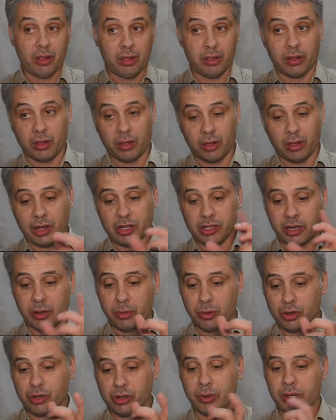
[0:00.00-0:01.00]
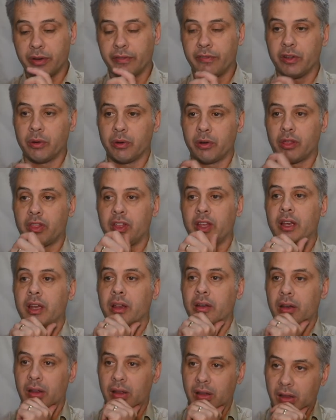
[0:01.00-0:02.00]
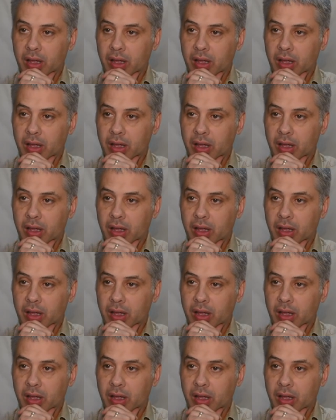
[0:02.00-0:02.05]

So there's actually a mutual interference thing that